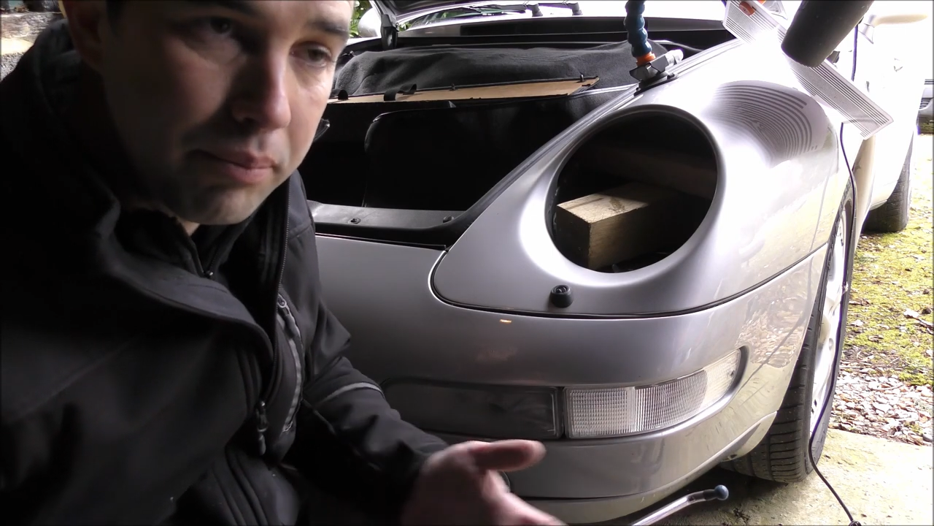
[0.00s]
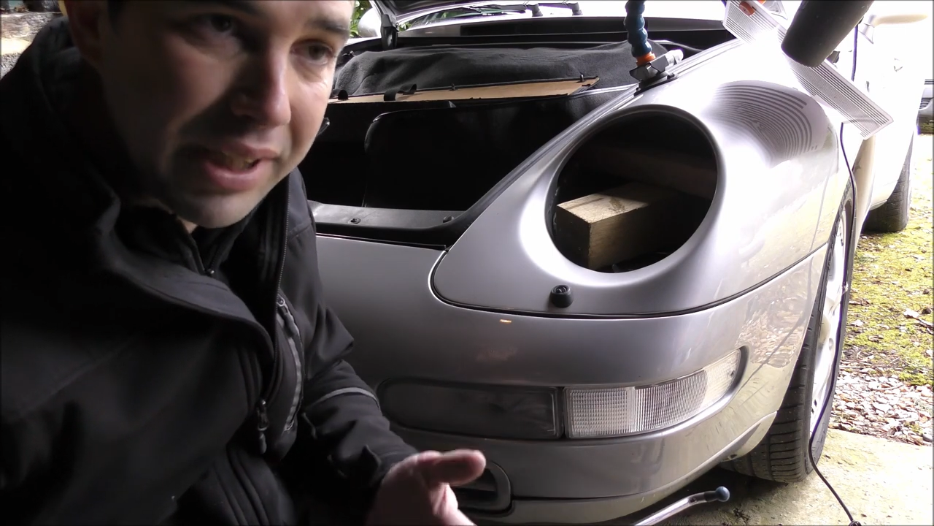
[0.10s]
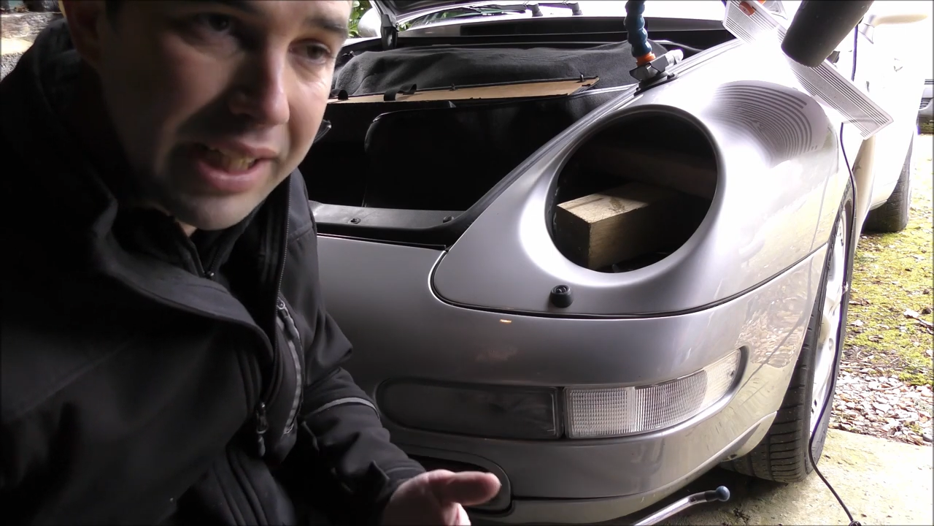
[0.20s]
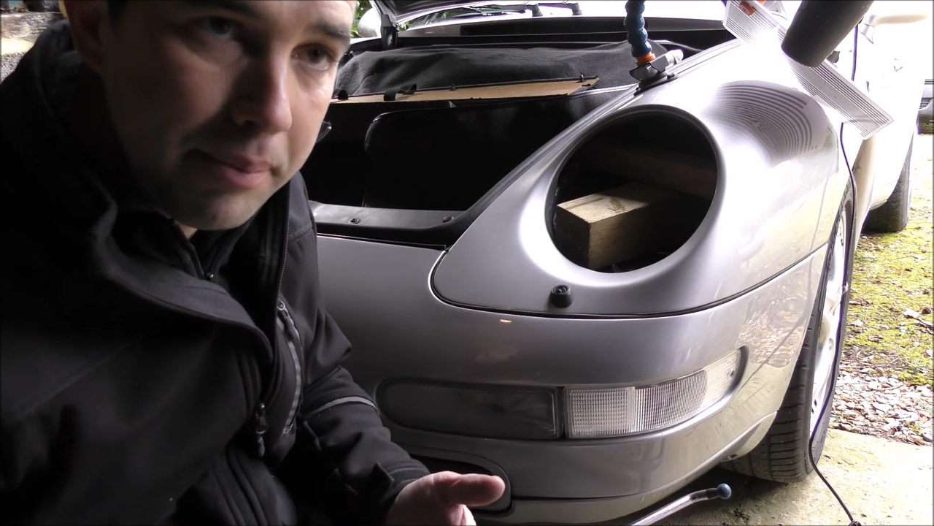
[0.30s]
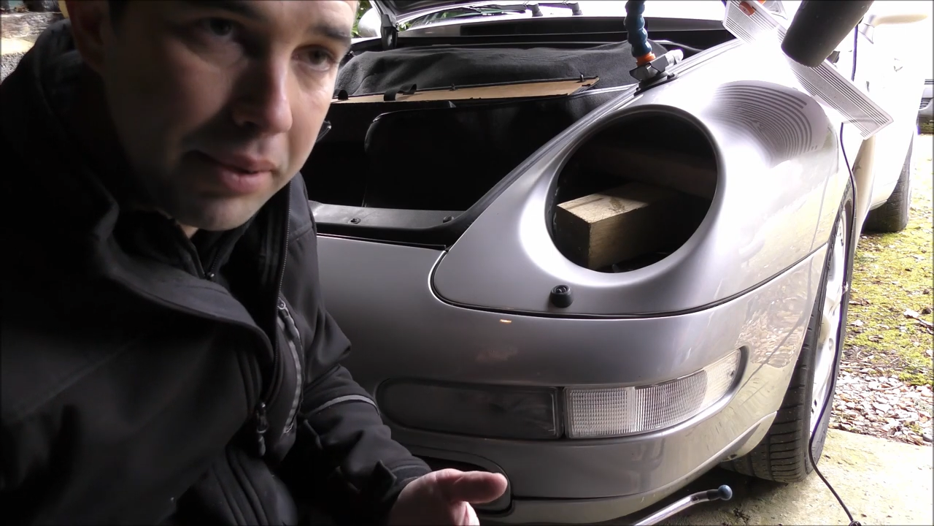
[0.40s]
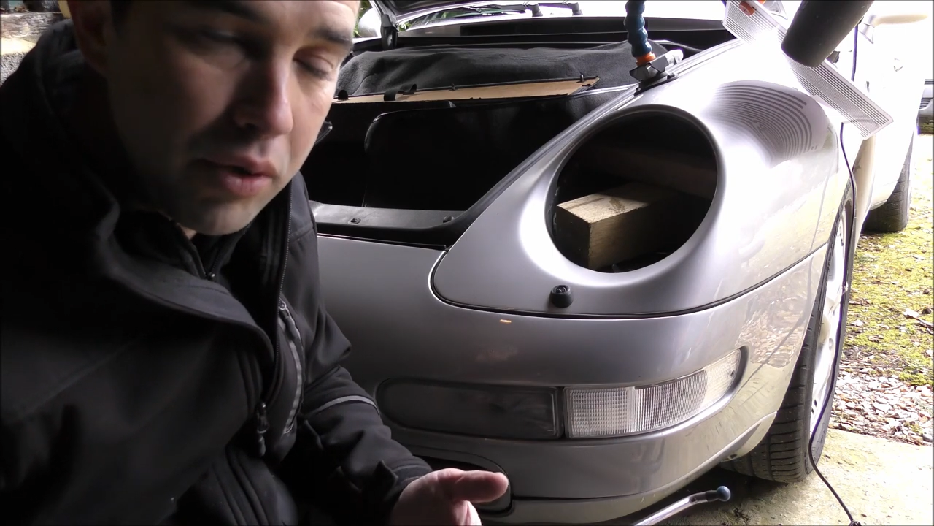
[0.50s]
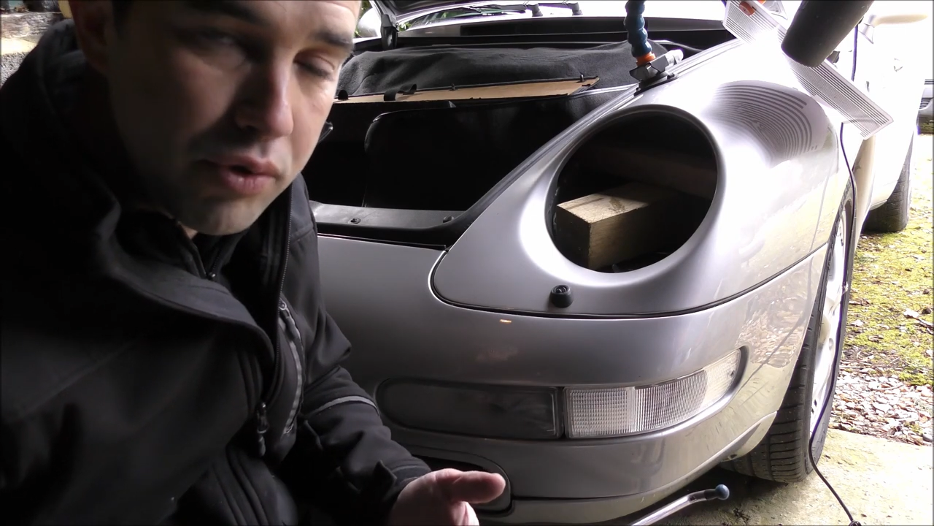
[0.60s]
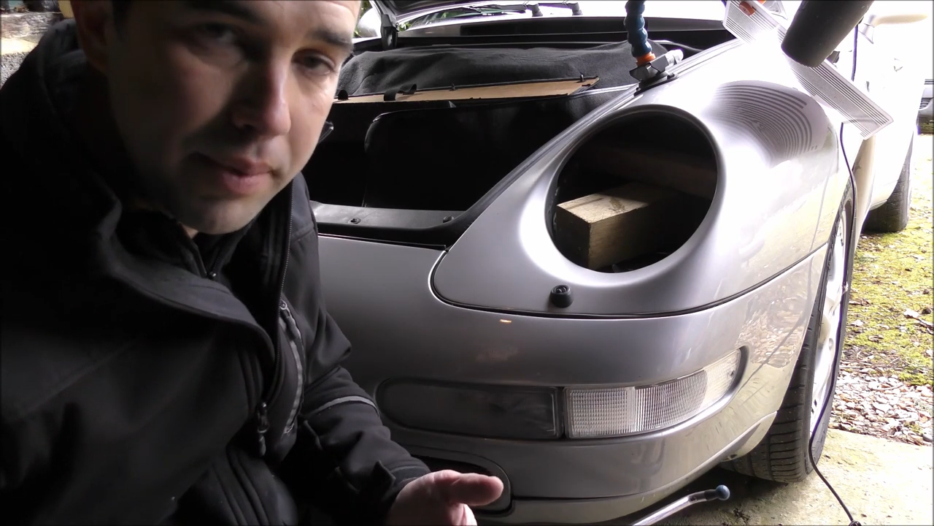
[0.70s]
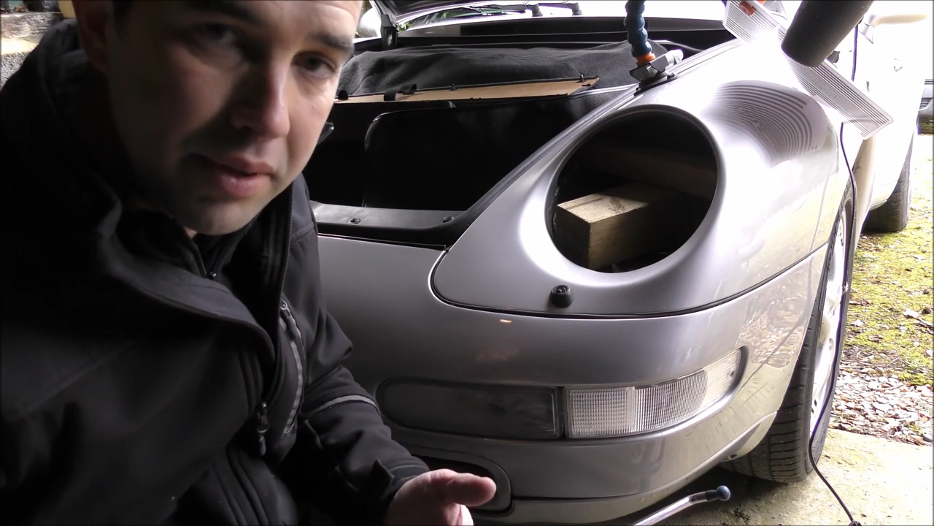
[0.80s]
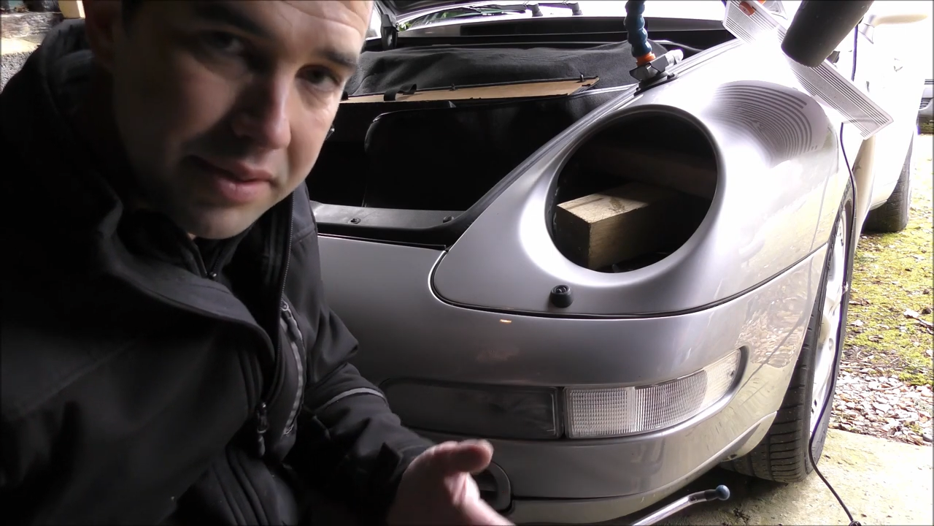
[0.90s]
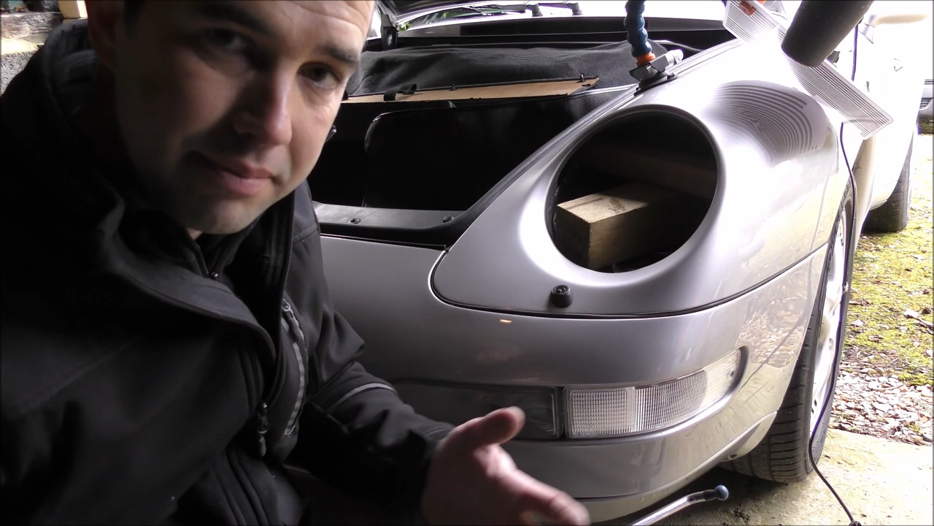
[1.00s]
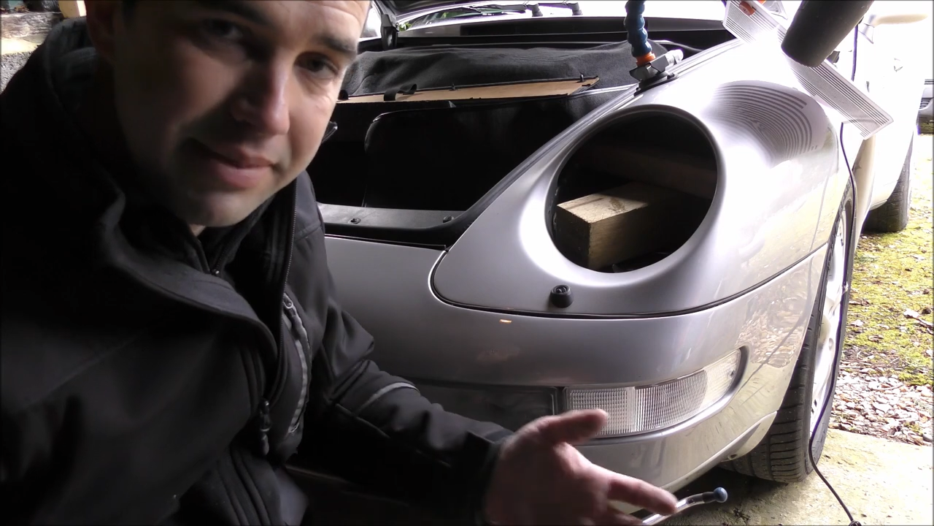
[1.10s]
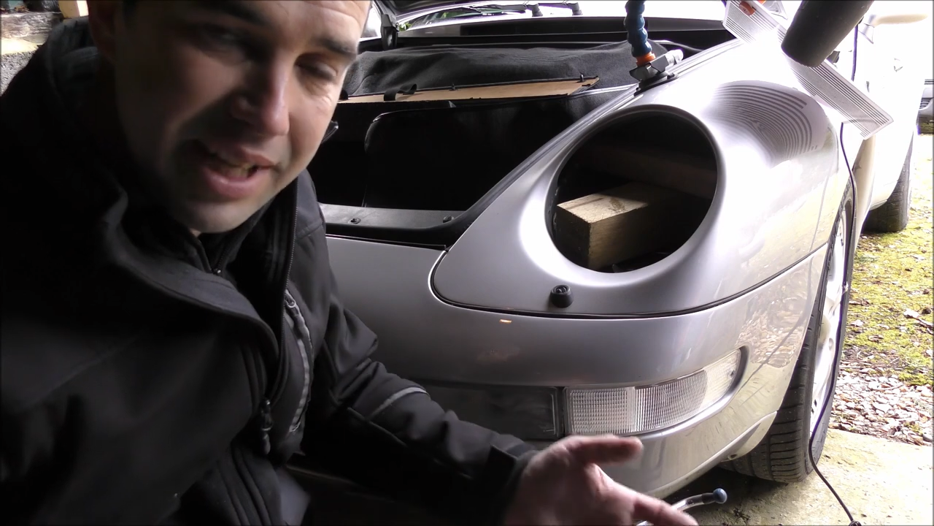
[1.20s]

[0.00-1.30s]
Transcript: bringing up low spots,